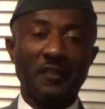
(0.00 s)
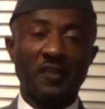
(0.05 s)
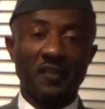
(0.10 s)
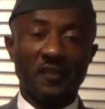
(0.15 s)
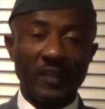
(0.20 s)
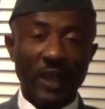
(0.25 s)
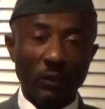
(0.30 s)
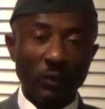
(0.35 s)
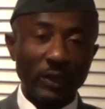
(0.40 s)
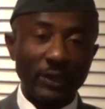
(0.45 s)

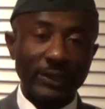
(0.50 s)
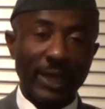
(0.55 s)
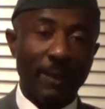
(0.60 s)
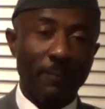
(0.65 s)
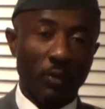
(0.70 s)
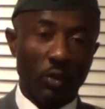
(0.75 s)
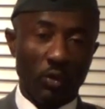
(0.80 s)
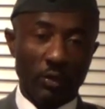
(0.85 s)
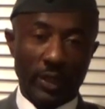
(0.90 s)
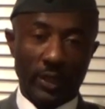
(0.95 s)
as a Southern
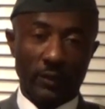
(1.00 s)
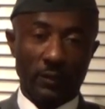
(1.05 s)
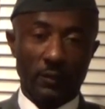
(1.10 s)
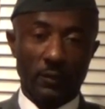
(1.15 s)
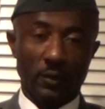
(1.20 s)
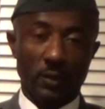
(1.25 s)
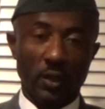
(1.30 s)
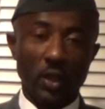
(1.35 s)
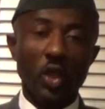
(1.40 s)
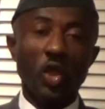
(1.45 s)

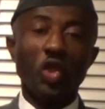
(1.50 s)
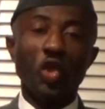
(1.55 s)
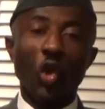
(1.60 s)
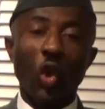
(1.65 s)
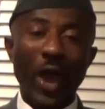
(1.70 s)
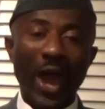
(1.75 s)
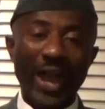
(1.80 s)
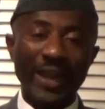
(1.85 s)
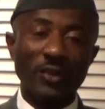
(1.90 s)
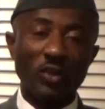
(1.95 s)
Cameroonian,
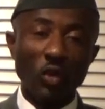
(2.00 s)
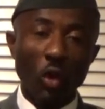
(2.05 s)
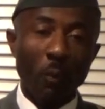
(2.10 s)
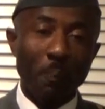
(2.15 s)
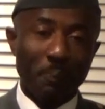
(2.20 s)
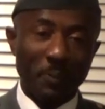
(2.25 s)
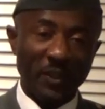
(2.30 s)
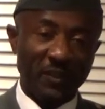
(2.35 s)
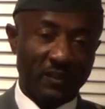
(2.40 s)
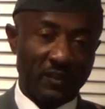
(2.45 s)
you had
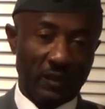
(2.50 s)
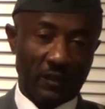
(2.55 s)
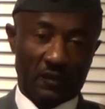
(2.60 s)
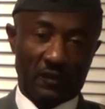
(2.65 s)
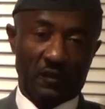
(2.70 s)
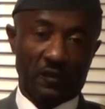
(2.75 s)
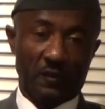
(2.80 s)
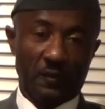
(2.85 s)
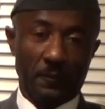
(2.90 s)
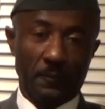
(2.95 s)
no
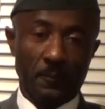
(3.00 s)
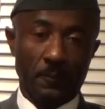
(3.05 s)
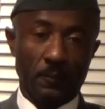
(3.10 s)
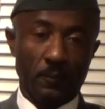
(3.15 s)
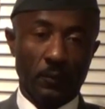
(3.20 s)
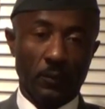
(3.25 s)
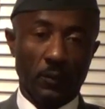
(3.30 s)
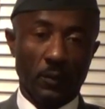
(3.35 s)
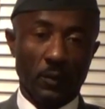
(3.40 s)
business